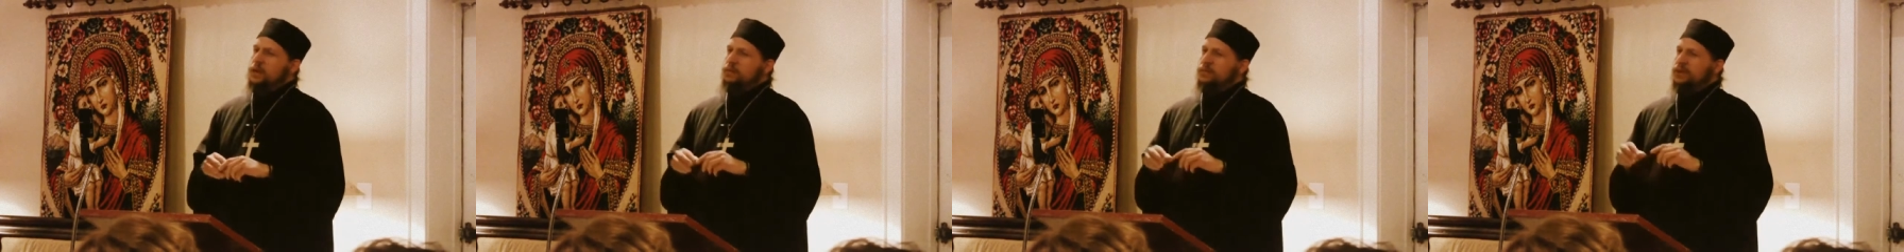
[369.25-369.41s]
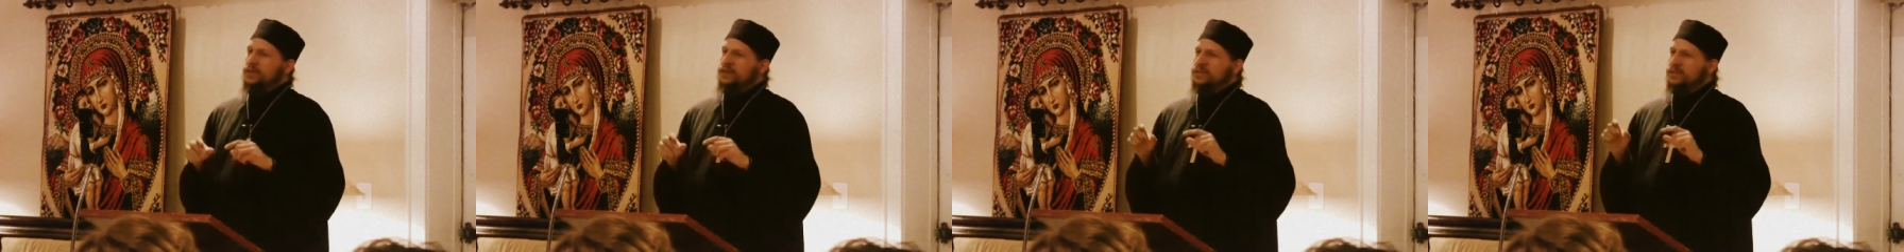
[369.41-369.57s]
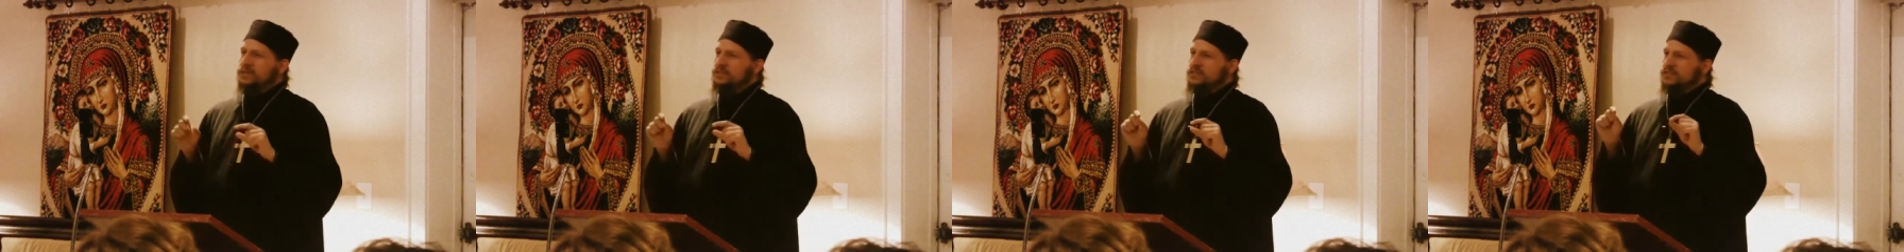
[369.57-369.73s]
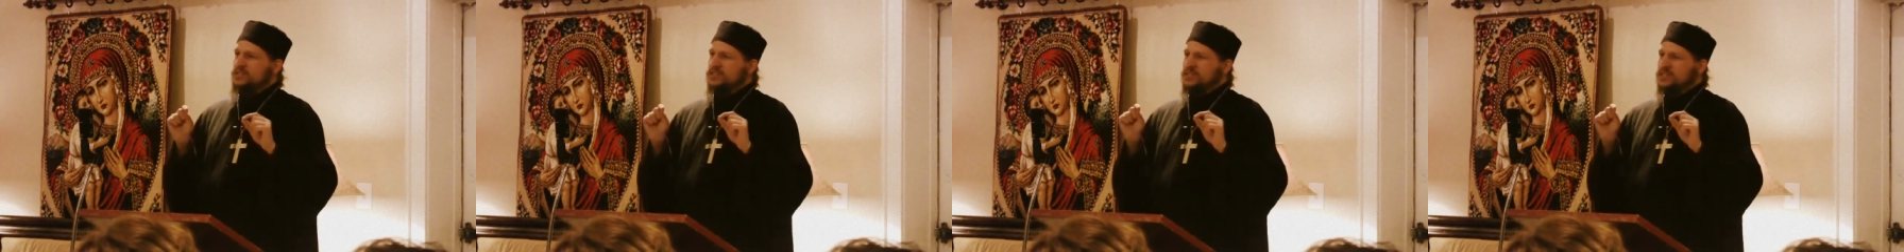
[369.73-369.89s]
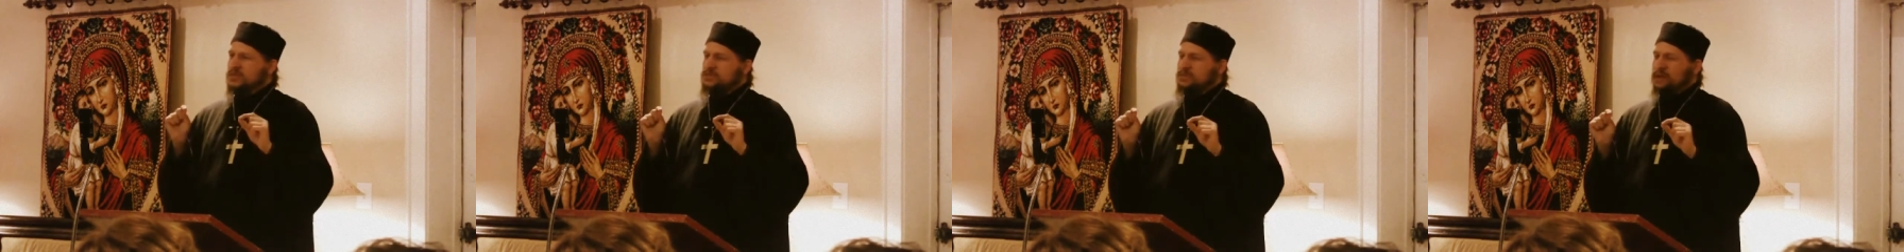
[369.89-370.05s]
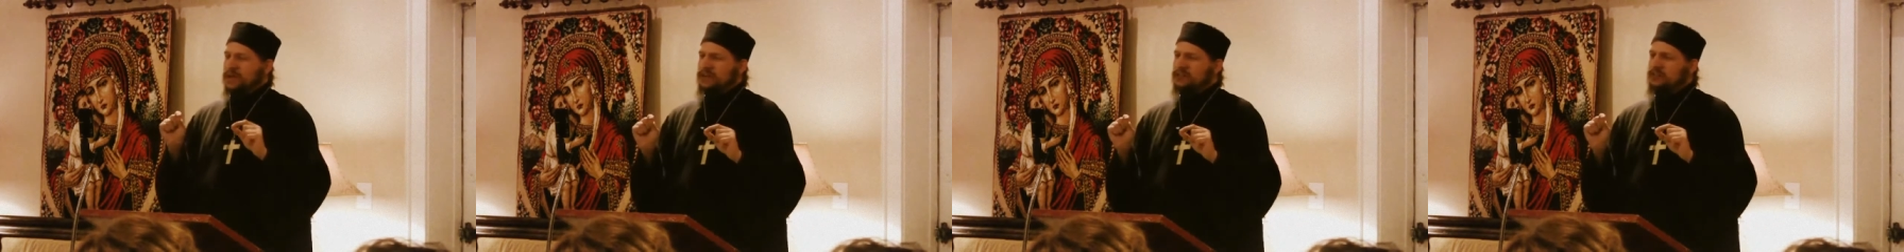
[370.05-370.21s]
but there is a
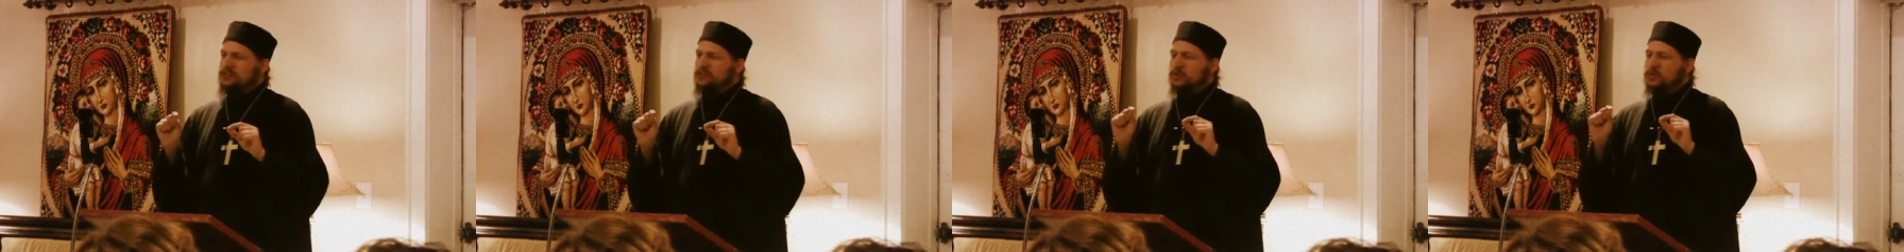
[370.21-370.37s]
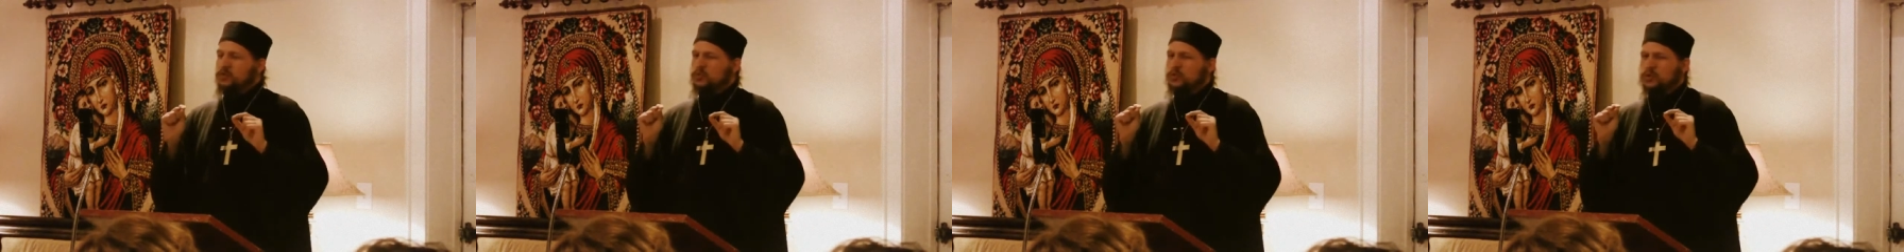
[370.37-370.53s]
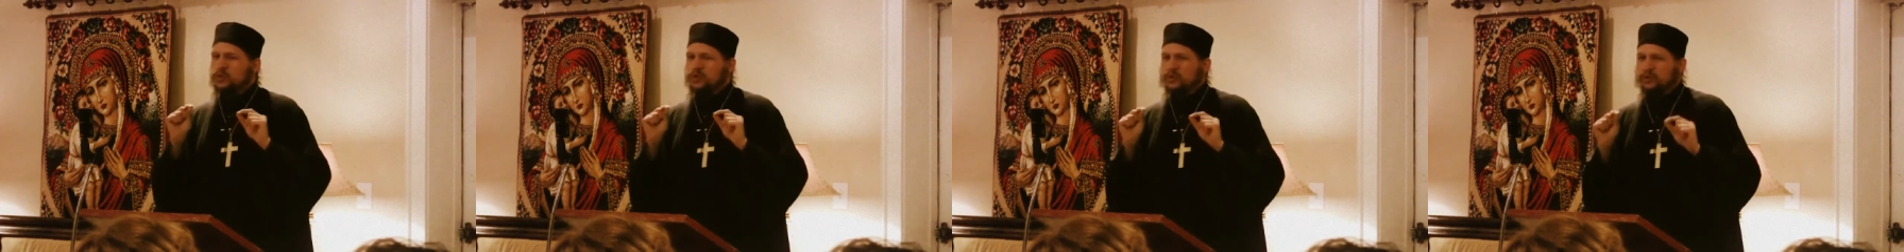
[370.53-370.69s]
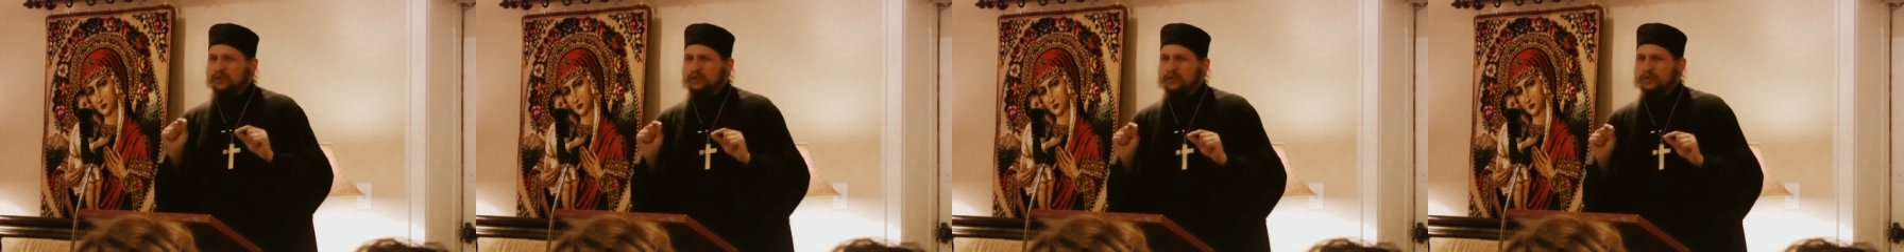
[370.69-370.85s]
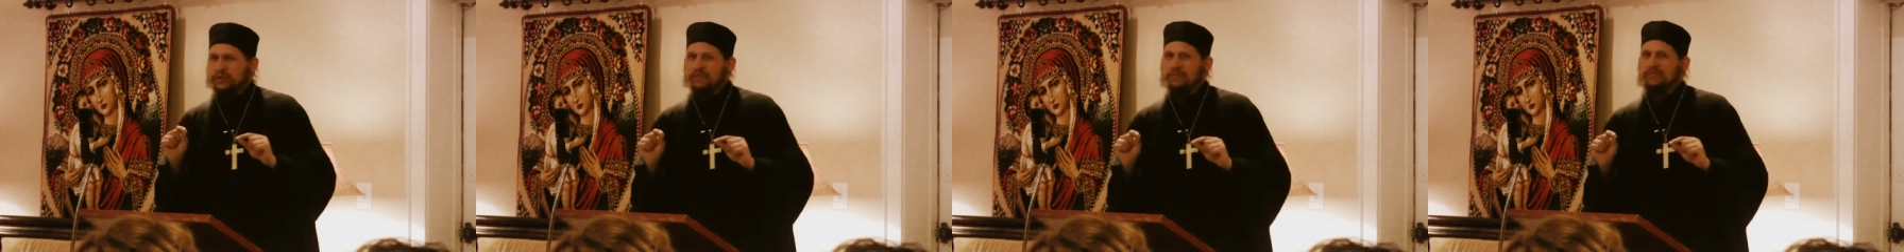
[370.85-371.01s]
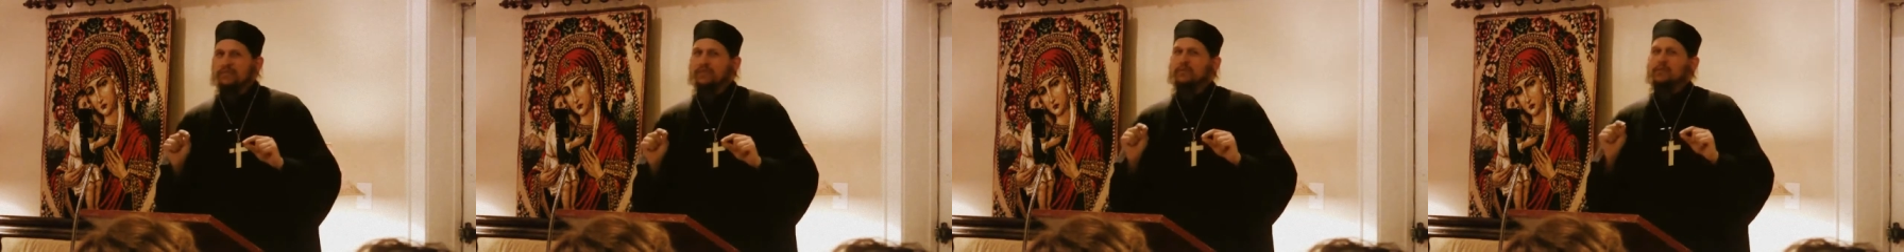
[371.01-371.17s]
special
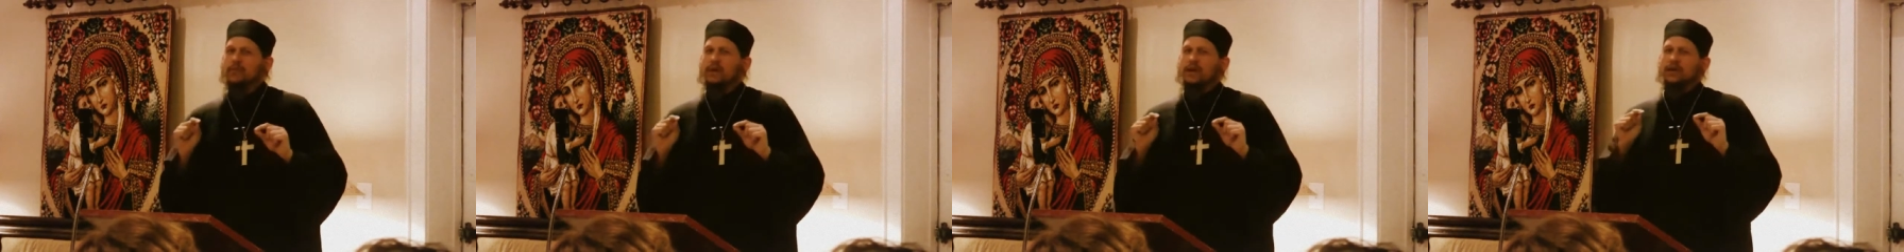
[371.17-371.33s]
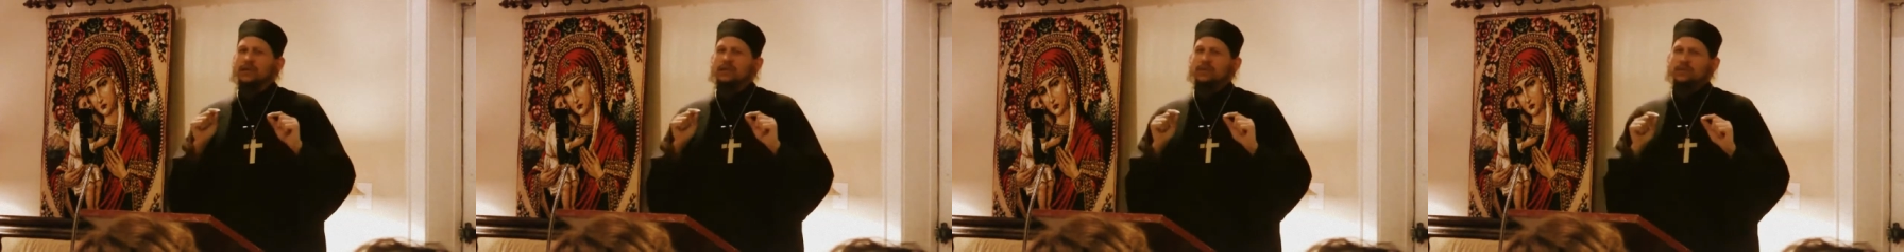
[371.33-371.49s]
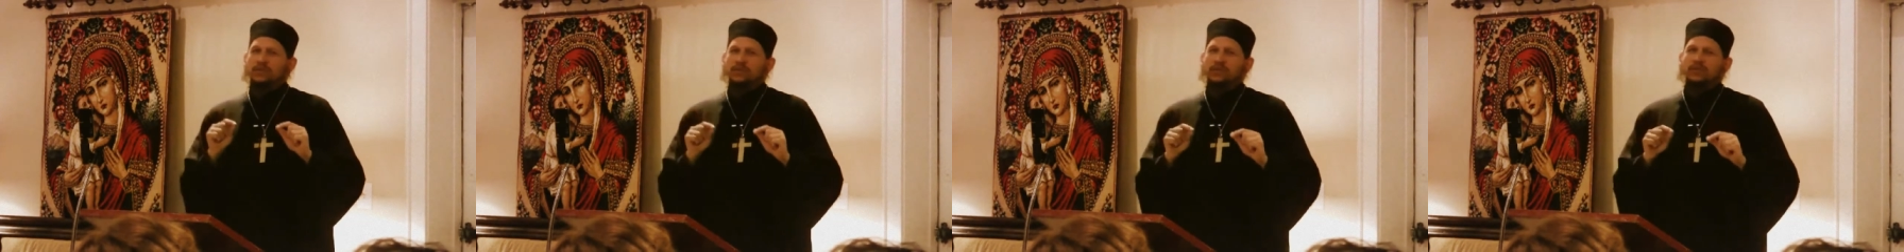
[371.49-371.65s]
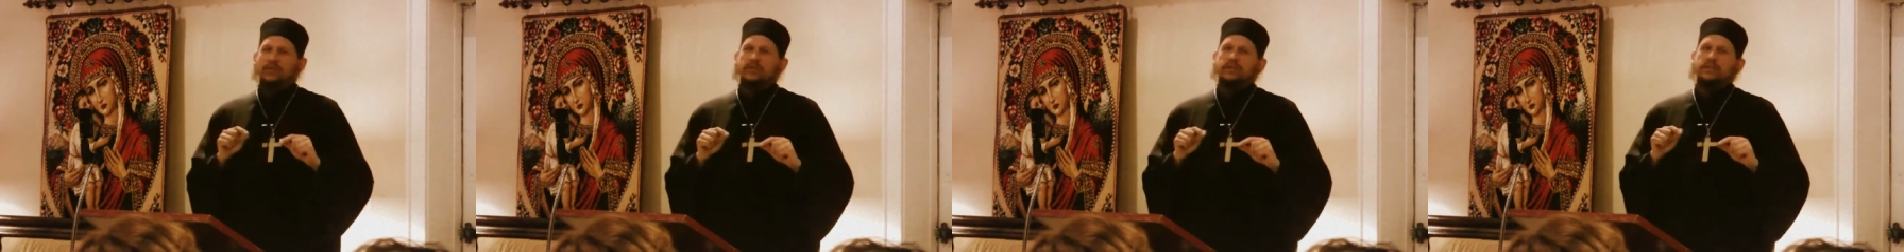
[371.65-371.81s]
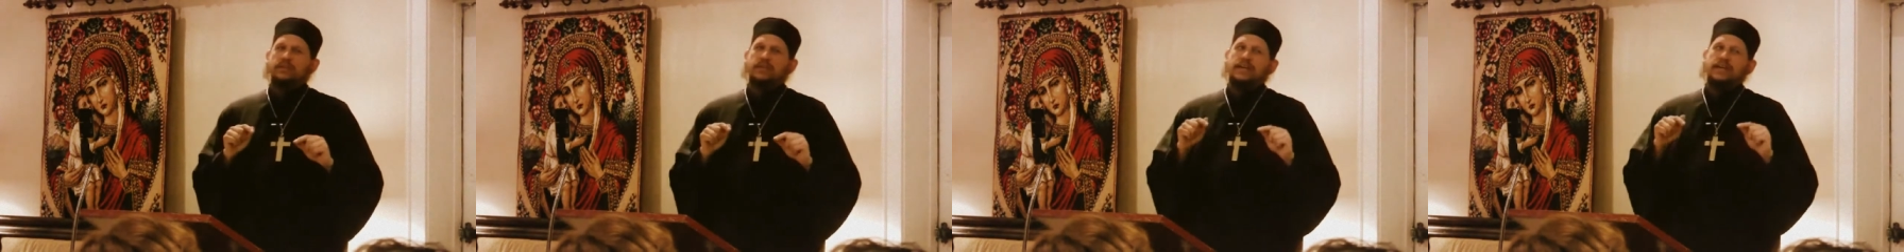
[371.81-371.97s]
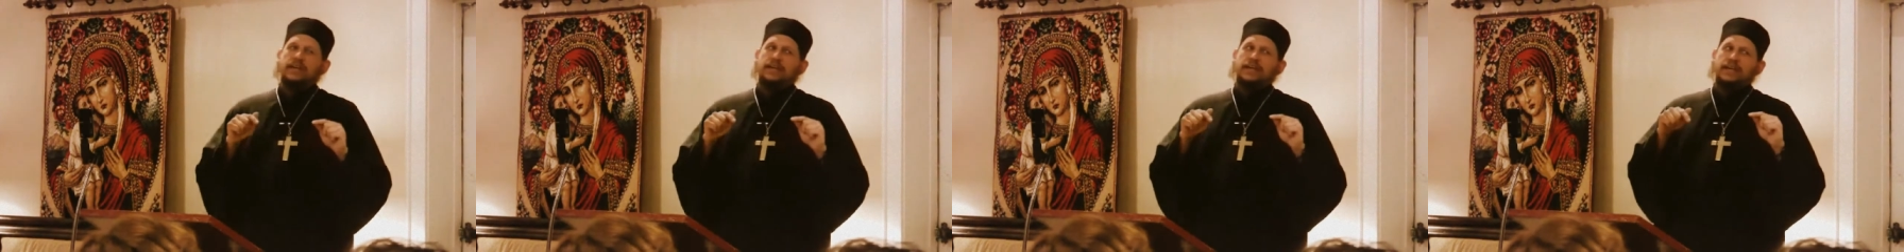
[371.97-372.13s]
word from our
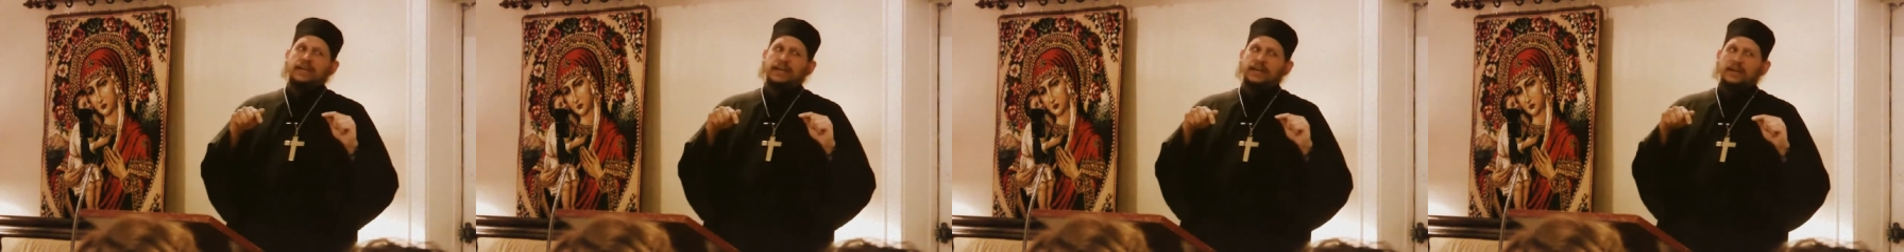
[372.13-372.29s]
Lord